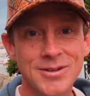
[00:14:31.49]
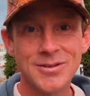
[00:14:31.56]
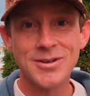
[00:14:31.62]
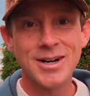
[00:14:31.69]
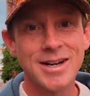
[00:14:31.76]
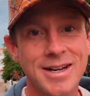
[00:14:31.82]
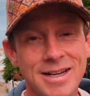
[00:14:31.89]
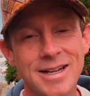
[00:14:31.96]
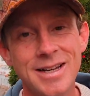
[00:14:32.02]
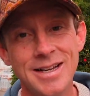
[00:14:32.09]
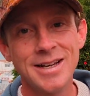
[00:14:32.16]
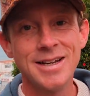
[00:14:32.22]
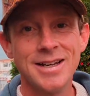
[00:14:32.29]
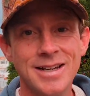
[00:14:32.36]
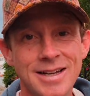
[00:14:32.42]
great.
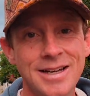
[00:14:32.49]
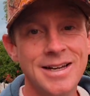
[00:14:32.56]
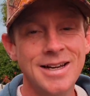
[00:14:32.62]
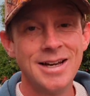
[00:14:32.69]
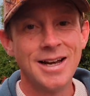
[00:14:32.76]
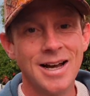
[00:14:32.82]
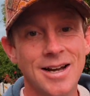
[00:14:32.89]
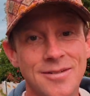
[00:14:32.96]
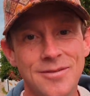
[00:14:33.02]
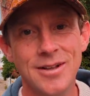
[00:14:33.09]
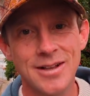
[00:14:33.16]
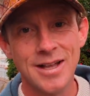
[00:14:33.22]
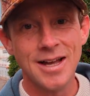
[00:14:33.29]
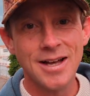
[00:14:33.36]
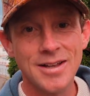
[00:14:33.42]
I
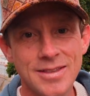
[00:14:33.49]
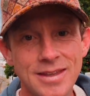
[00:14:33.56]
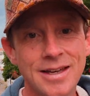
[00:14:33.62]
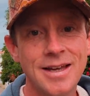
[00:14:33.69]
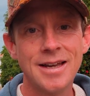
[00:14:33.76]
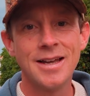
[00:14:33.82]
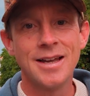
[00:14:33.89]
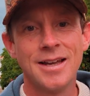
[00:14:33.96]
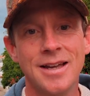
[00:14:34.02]
feel healthy.